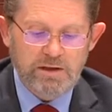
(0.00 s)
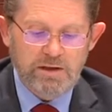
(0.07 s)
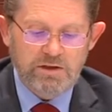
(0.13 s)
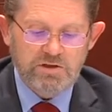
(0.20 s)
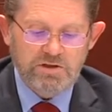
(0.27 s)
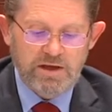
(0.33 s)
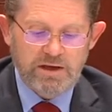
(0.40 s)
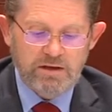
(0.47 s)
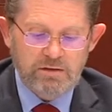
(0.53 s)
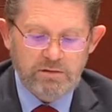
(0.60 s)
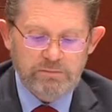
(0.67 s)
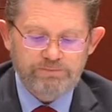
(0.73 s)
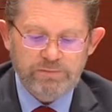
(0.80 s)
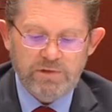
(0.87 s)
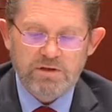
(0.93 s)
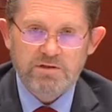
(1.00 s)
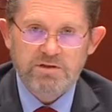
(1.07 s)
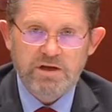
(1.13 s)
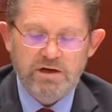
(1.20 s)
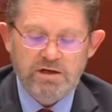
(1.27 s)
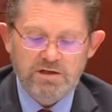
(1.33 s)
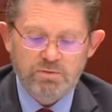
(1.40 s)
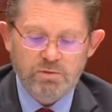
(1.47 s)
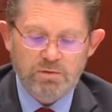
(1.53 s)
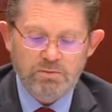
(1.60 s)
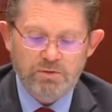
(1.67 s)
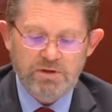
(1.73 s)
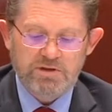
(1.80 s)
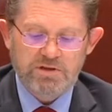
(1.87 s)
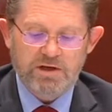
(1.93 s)
Second, senators will
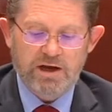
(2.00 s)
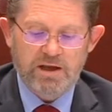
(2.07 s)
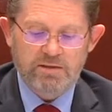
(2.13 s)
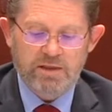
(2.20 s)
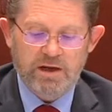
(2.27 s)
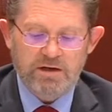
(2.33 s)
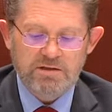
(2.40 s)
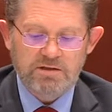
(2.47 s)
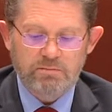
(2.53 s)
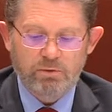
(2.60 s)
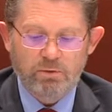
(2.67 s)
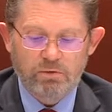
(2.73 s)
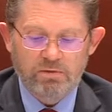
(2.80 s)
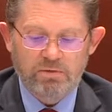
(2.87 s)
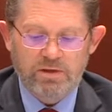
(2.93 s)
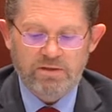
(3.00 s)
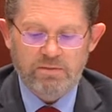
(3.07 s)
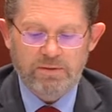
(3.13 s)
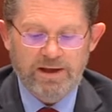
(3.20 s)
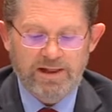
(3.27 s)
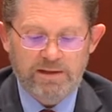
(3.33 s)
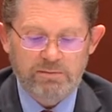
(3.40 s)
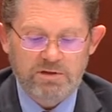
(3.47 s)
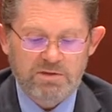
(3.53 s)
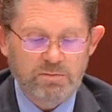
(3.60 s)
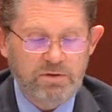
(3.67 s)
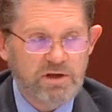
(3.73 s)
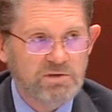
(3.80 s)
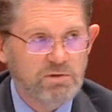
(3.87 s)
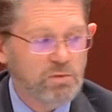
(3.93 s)
appreciate that it is important that the parliament
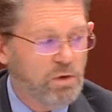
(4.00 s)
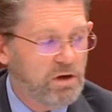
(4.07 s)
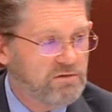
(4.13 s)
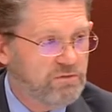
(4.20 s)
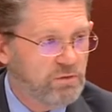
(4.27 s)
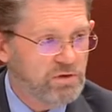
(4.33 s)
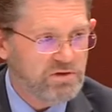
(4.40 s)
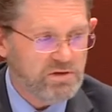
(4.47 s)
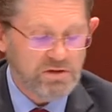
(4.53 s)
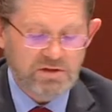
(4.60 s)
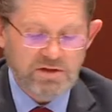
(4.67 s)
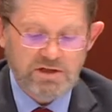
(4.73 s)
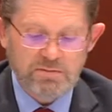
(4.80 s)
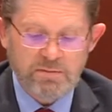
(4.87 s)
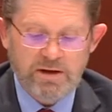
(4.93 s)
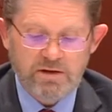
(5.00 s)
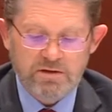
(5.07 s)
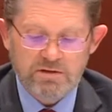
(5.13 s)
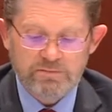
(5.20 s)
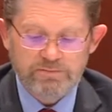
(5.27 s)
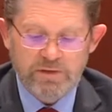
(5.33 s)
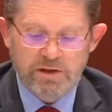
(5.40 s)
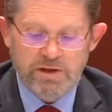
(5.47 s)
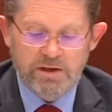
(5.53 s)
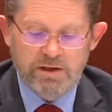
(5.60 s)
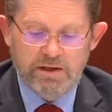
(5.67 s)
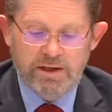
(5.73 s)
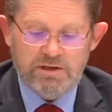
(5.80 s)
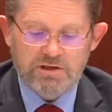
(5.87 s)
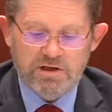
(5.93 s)
speaks with one voice on such matters.
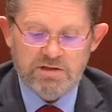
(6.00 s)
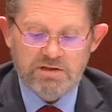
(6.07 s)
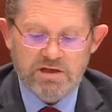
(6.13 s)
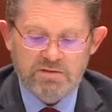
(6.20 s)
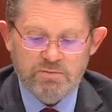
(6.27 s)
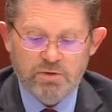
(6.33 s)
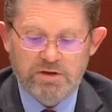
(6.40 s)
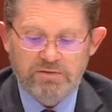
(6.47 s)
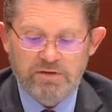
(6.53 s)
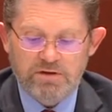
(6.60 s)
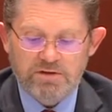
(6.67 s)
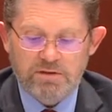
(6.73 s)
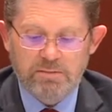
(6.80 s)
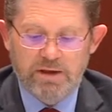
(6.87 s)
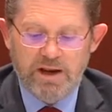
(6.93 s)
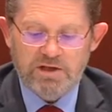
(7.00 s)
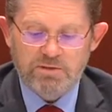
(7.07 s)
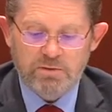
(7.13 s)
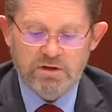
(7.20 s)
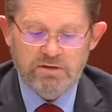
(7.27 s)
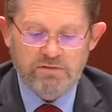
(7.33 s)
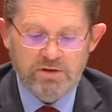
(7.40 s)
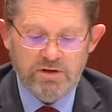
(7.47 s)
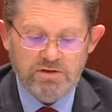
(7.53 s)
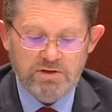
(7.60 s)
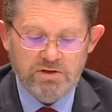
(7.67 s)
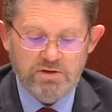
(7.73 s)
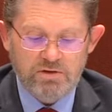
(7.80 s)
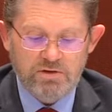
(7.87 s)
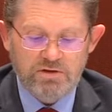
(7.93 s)
And just as briefings and management of these
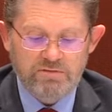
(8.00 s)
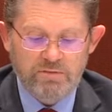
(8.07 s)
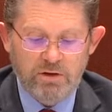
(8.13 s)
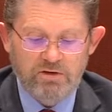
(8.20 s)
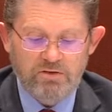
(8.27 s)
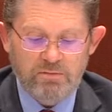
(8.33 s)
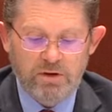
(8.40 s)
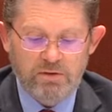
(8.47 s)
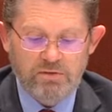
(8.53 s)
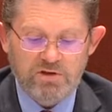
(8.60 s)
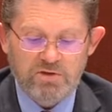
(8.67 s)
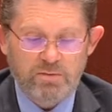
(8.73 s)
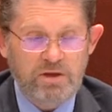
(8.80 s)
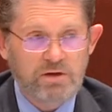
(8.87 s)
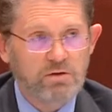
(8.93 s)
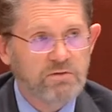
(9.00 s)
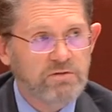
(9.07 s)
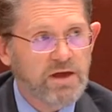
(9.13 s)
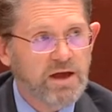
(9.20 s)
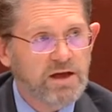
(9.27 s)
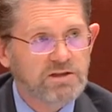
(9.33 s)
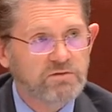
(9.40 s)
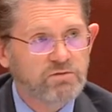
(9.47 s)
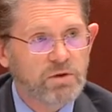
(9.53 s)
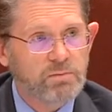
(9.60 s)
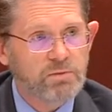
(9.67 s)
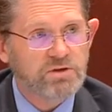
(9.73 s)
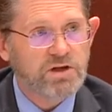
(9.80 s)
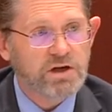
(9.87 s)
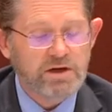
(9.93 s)
issues involve both the Speaker of the House of
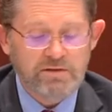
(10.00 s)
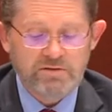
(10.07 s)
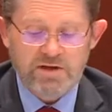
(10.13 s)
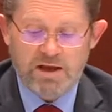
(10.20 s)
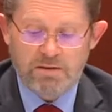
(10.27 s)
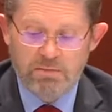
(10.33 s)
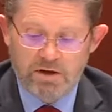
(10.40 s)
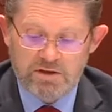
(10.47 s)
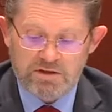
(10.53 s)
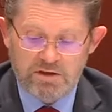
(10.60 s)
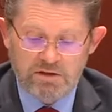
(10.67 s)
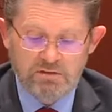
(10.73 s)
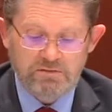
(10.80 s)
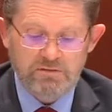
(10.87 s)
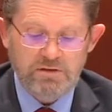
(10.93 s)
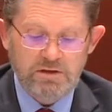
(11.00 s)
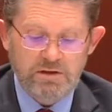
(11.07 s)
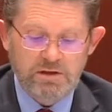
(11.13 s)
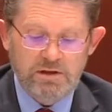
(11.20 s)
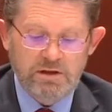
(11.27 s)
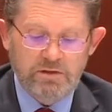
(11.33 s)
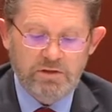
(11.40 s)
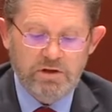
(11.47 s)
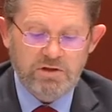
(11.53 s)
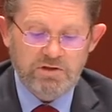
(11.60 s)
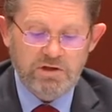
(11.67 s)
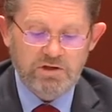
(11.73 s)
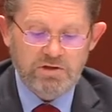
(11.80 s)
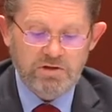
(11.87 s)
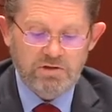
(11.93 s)
Representatives and myself, the
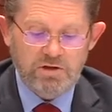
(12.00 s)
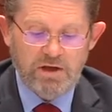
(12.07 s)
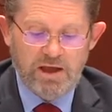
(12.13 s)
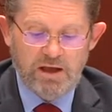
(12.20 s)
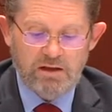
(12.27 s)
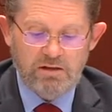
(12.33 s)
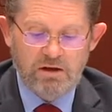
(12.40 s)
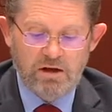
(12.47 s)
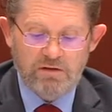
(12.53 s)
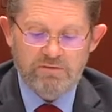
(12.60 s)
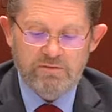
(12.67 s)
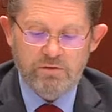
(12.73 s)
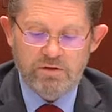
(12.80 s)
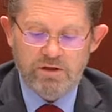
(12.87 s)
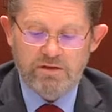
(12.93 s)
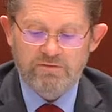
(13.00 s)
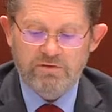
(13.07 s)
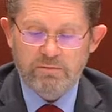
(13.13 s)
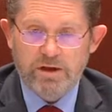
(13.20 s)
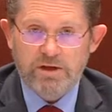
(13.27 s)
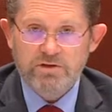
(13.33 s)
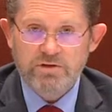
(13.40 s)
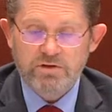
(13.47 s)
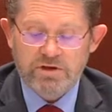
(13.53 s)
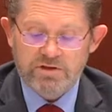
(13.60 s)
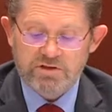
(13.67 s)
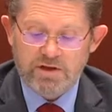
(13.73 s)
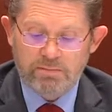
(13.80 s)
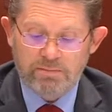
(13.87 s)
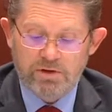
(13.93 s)
decision to outline further information is
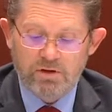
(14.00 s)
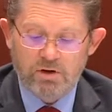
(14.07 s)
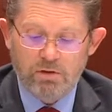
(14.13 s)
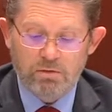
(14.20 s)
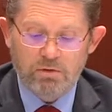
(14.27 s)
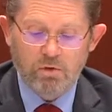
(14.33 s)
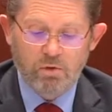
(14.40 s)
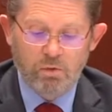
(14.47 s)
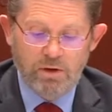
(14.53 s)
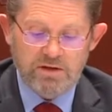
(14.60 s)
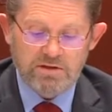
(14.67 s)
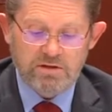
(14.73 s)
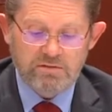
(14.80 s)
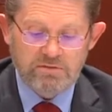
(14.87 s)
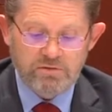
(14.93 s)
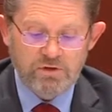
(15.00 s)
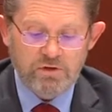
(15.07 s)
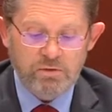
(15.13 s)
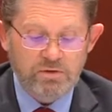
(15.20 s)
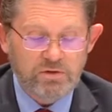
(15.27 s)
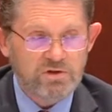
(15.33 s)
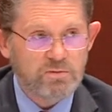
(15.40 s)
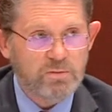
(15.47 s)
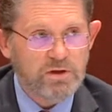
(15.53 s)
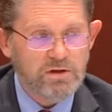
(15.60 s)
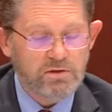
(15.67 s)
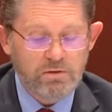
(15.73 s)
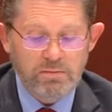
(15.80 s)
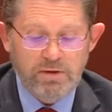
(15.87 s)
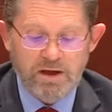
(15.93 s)
something I will always confer with the
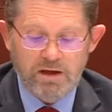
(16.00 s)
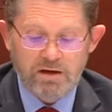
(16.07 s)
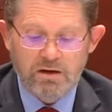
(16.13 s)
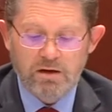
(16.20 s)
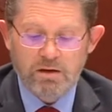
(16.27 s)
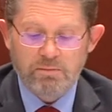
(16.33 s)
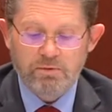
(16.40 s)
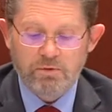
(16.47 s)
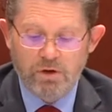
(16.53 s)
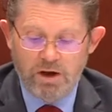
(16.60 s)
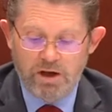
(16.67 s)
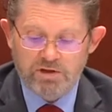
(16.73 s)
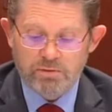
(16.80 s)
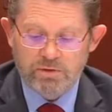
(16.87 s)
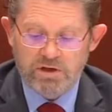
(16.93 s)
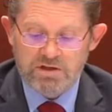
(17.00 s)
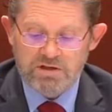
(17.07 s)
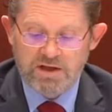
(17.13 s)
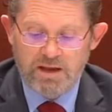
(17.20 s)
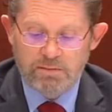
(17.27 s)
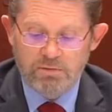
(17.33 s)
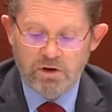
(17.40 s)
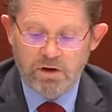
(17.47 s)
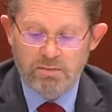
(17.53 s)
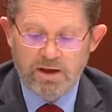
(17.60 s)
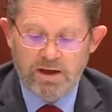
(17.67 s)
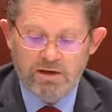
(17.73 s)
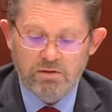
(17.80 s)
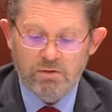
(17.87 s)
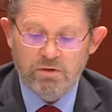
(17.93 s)
Speaker about prior to any statement I
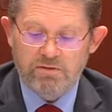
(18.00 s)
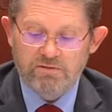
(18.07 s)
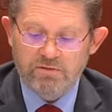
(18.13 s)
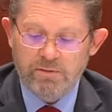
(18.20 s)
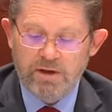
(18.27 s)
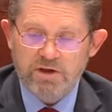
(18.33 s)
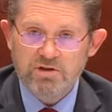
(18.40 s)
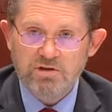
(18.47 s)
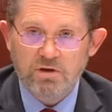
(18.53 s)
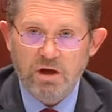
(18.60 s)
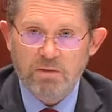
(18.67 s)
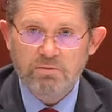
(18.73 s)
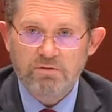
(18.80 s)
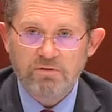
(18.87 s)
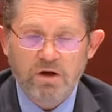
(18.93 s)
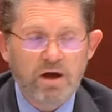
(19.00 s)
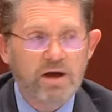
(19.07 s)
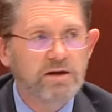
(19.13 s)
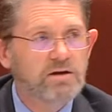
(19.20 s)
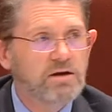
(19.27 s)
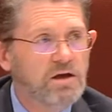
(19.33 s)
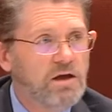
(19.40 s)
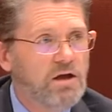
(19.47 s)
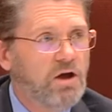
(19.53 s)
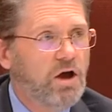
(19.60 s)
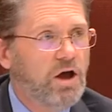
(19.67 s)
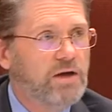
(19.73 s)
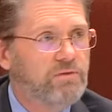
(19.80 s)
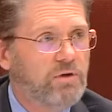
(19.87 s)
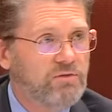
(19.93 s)
make or information I provide.
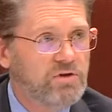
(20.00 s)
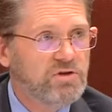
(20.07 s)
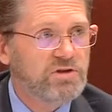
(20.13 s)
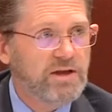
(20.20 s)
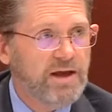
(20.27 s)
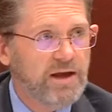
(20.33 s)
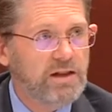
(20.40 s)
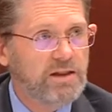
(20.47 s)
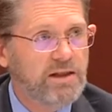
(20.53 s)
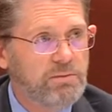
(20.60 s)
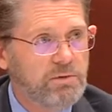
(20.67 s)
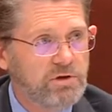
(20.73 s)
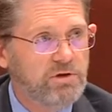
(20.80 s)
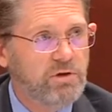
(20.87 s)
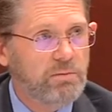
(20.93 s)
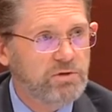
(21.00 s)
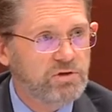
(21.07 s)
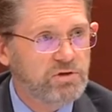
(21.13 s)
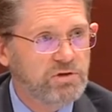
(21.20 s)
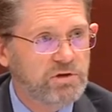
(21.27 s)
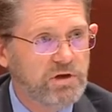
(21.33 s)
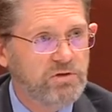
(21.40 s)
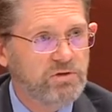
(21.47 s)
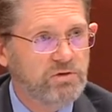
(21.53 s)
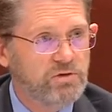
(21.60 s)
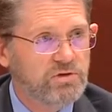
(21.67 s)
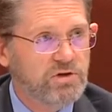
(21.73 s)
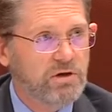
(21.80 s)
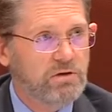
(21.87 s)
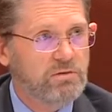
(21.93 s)
I have obviously had a limited opportunity to do
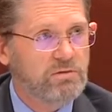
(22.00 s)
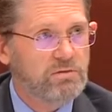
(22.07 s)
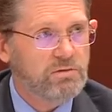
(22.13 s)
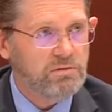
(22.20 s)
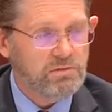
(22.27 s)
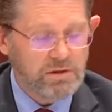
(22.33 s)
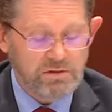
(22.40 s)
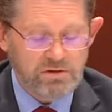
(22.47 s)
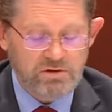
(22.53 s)
so in the